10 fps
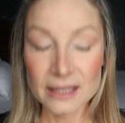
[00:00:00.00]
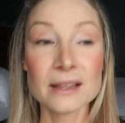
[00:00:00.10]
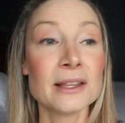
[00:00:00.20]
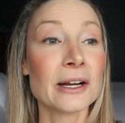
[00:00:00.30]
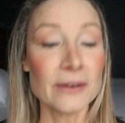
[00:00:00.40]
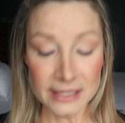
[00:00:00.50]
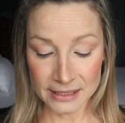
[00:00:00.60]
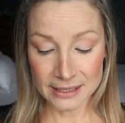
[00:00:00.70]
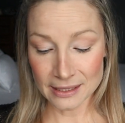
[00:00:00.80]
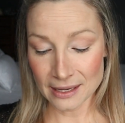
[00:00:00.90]
There
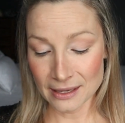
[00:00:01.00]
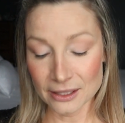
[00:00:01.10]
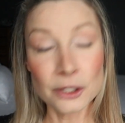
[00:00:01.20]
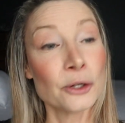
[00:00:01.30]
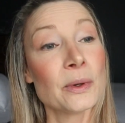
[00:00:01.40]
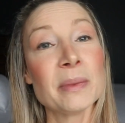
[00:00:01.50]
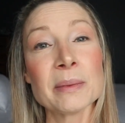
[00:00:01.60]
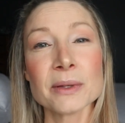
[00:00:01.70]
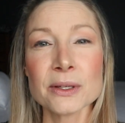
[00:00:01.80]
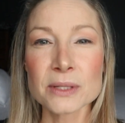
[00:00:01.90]
is, you know, when
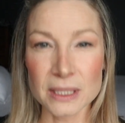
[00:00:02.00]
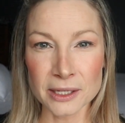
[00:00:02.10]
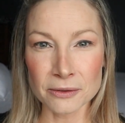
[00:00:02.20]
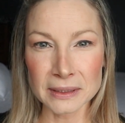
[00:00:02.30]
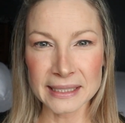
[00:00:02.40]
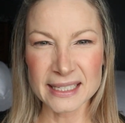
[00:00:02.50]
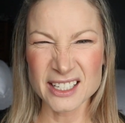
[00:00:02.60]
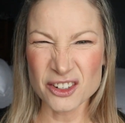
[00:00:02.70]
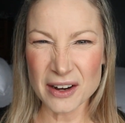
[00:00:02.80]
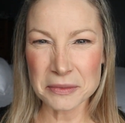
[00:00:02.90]
people use literally, and
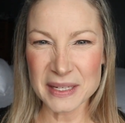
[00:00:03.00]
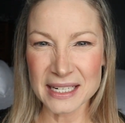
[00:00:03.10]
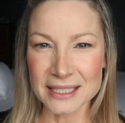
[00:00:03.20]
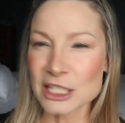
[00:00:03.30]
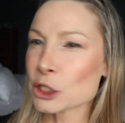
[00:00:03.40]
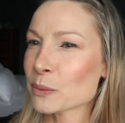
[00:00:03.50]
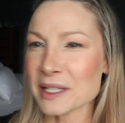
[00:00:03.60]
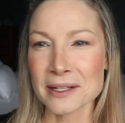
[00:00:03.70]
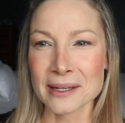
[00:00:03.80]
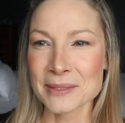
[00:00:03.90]
it drives me nuts so
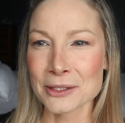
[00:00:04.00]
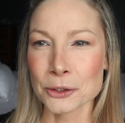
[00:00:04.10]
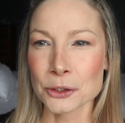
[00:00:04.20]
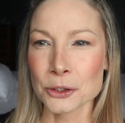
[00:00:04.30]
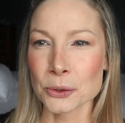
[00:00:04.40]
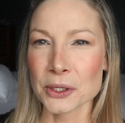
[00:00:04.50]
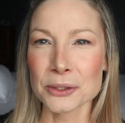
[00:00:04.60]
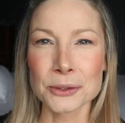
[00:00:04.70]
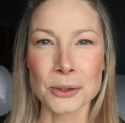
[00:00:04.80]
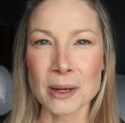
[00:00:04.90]
many times in their
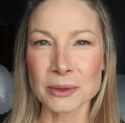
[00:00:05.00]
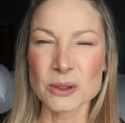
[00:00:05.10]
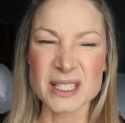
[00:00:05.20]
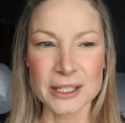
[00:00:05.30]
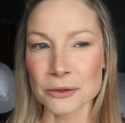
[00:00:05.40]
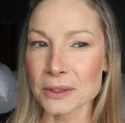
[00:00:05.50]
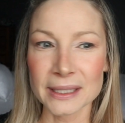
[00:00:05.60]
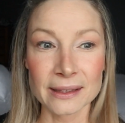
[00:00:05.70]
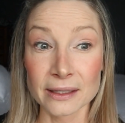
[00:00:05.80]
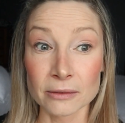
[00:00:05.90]
tutorials or uploads,
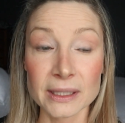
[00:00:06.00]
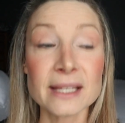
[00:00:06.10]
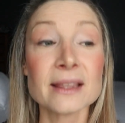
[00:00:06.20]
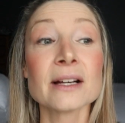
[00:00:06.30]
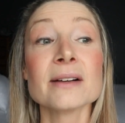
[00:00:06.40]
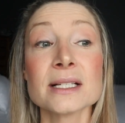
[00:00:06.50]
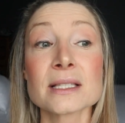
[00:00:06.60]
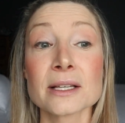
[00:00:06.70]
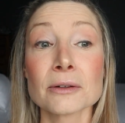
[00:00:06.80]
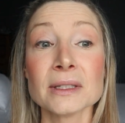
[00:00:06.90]
literally, there
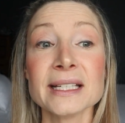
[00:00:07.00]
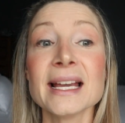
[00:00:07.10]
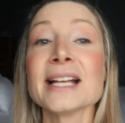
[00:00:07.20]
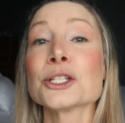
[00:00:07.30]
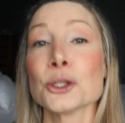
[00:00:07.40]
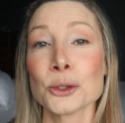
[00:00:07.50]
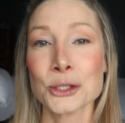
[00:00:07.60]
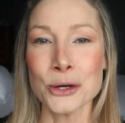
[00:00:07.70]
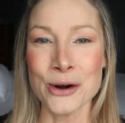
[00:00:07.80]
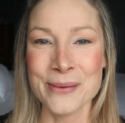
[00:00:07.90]
is literally a
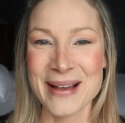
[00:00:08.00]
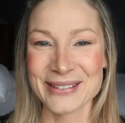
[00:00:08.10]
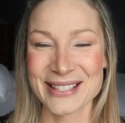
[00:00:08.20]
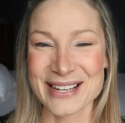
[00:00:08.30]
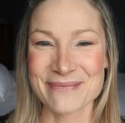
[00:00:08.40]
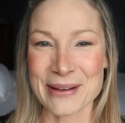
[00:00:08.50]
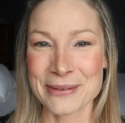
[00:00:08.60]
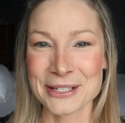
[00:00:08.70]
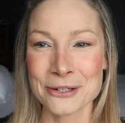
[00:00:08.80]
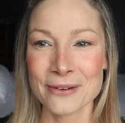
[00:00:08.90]
snowstorm outside my
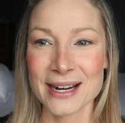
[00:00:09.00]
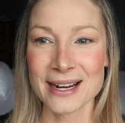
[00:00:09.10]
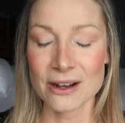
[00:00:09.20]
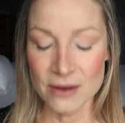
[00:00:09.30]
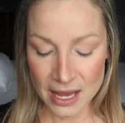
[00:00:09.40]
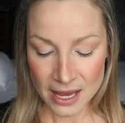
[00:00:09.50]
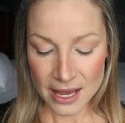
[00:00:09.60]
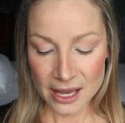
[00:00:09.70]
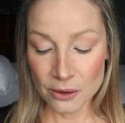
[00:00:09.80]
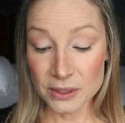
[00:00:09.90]
window right now.
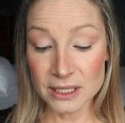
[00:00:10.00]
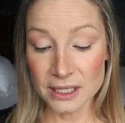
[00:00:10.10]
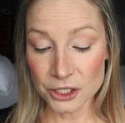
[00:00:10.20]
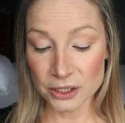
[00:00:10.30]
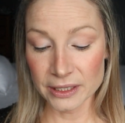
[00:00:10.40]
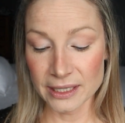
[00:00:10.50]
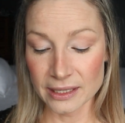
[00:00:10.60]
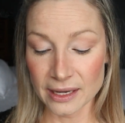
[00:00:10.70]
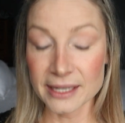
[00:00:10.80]
It was initially